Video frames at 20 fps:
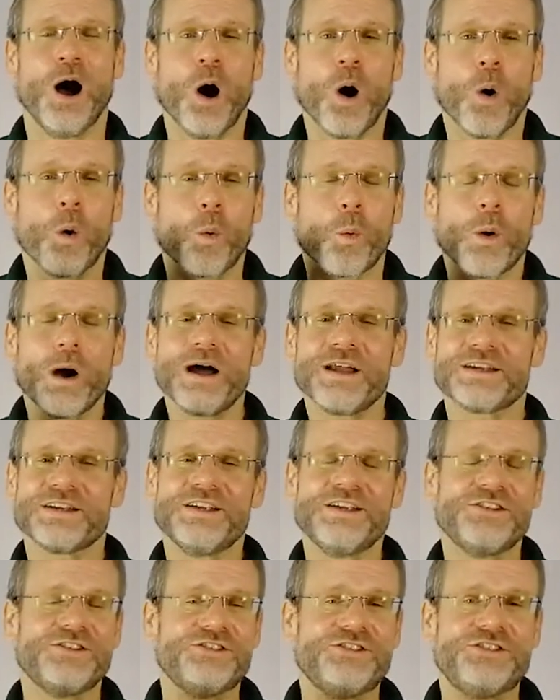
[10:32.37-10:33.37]
What
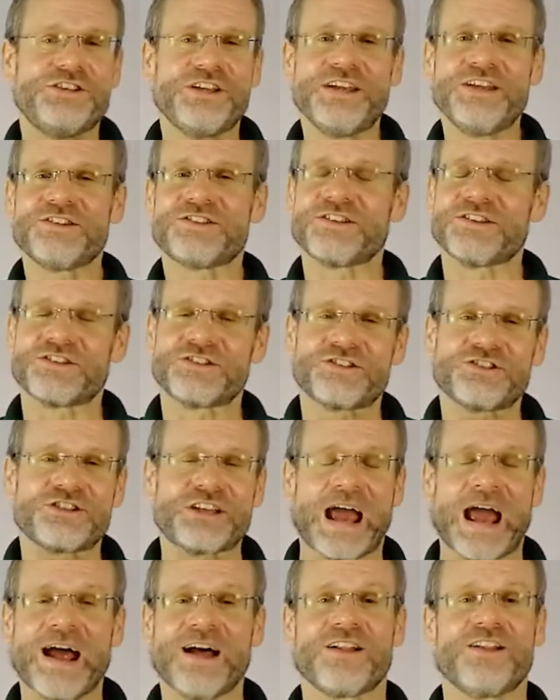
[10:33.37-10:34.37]
is Jesus
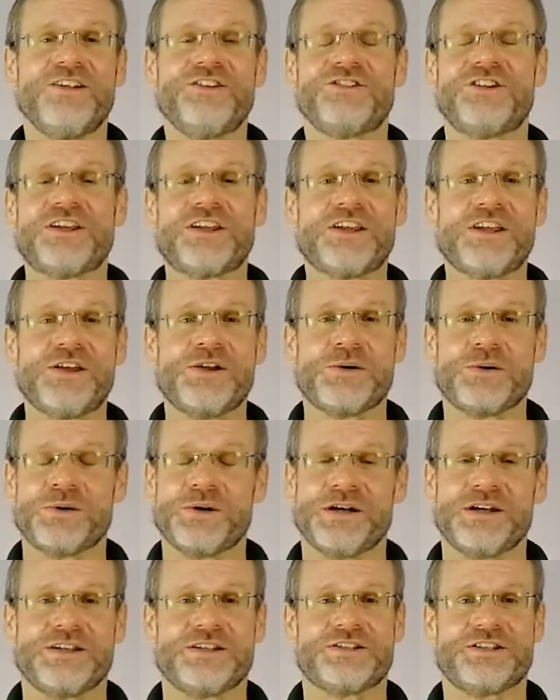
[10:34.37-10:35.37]
challenging you
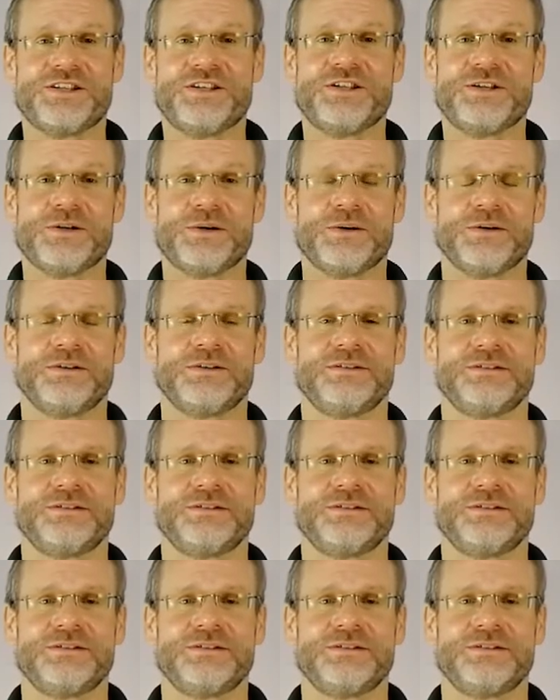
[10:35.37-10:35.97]
to do?